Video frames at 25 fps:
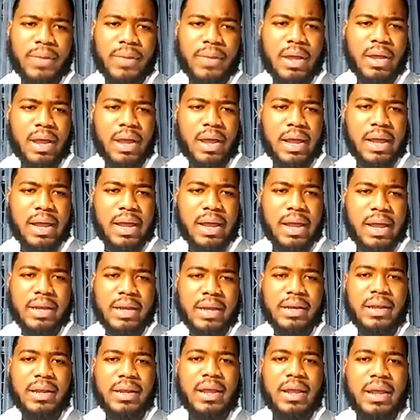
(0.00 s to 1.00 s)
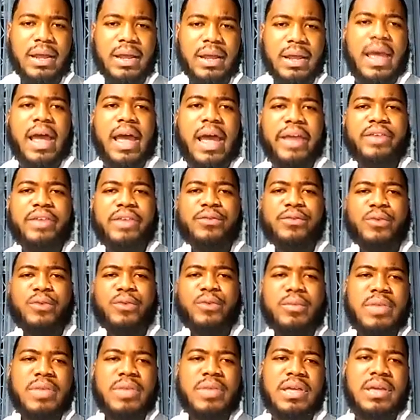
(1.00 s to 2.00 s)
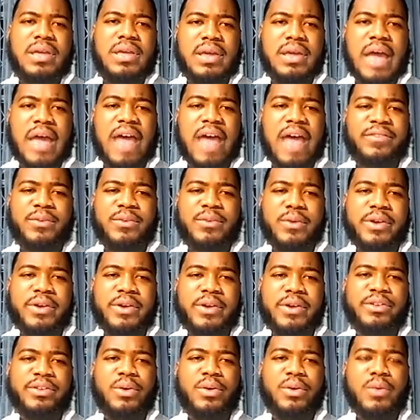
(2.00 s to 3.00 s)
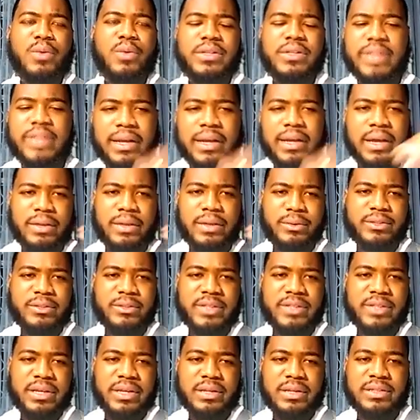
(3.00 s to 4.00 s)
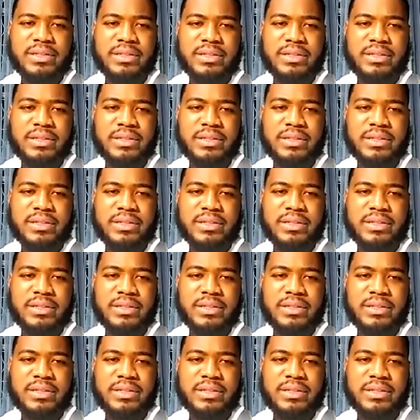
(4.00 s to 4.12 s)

And I guess for me, afterwards, you know, once I look at those things,